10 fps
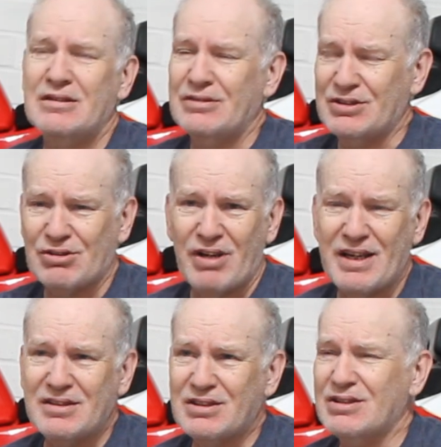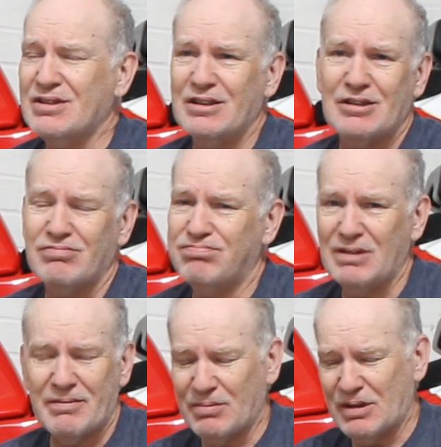the straights, you know,
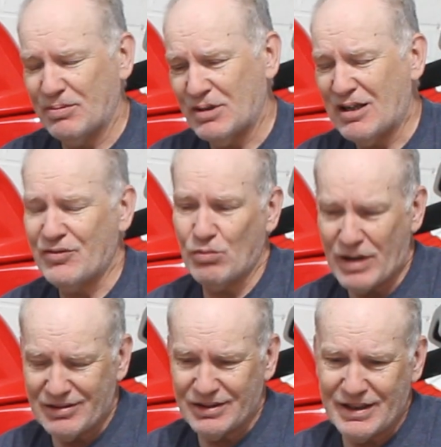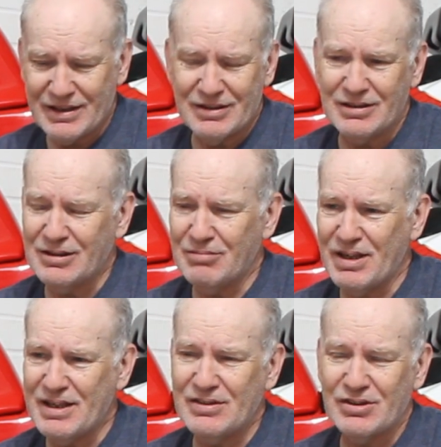blah blah blah blah, the welding,
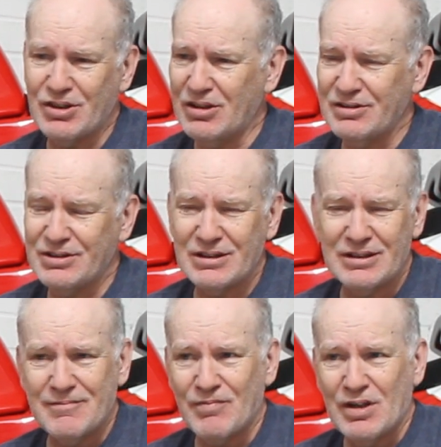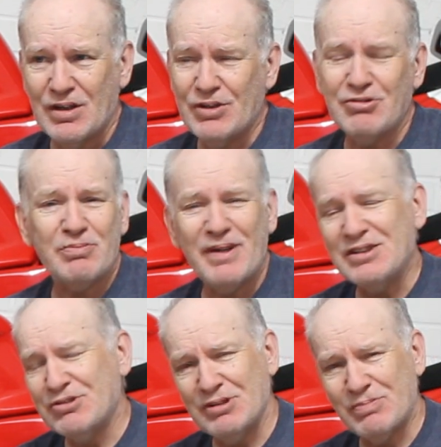making the collars. You'll spend
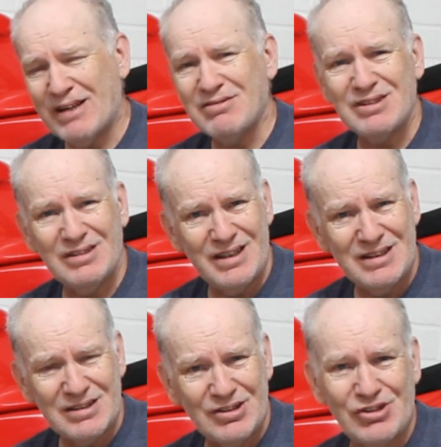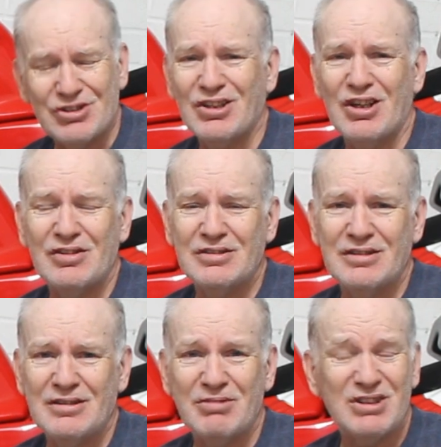£200 at least just on
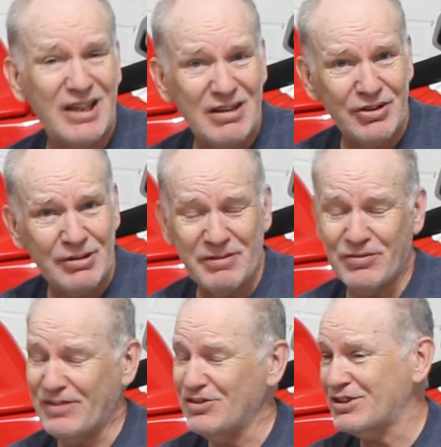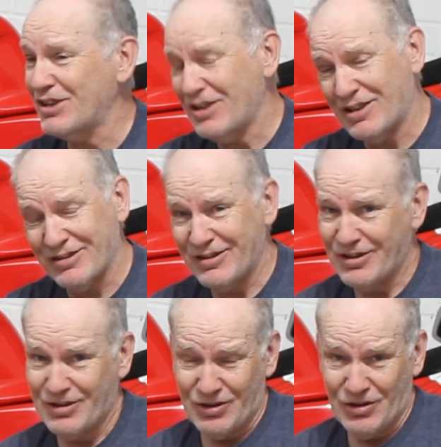material before you even start
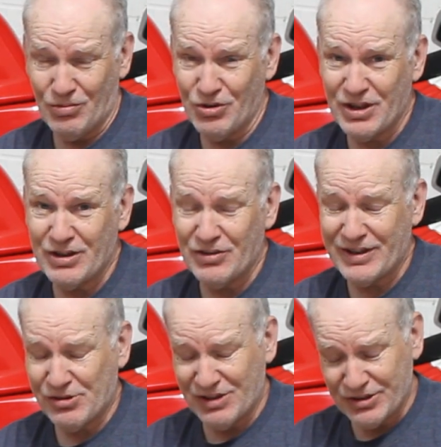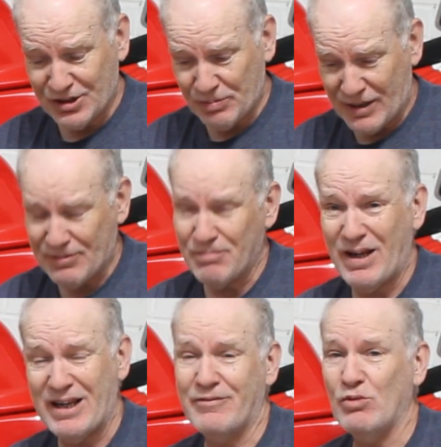working on the actual exhaust pipe and
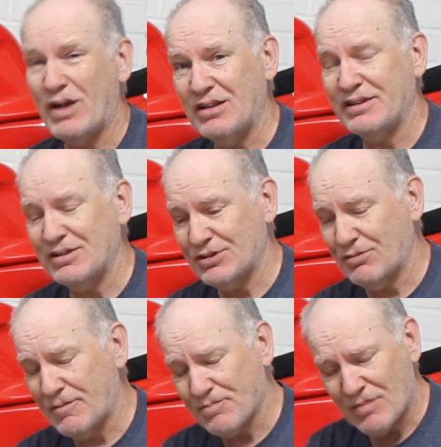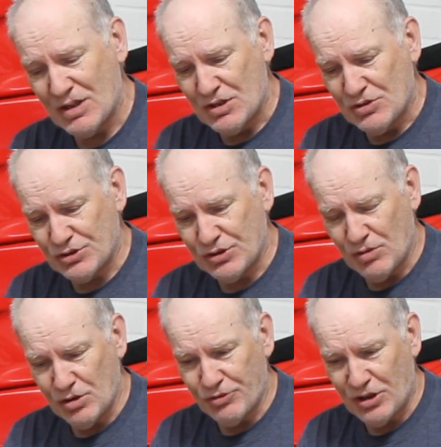paying for welding and so on. So
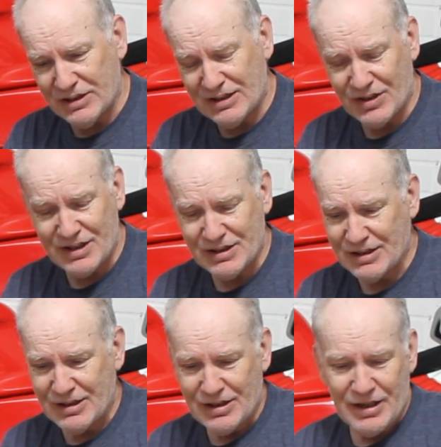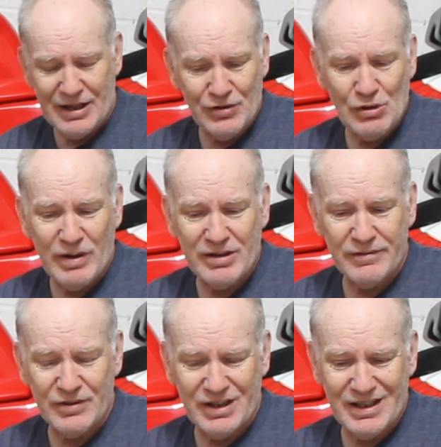overall then, I think if you went
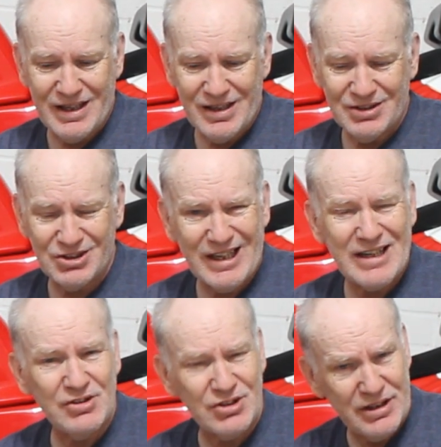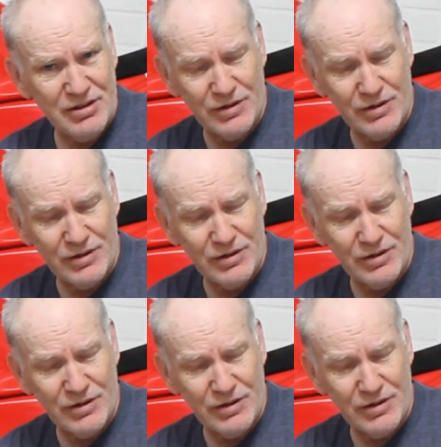for the stainless steel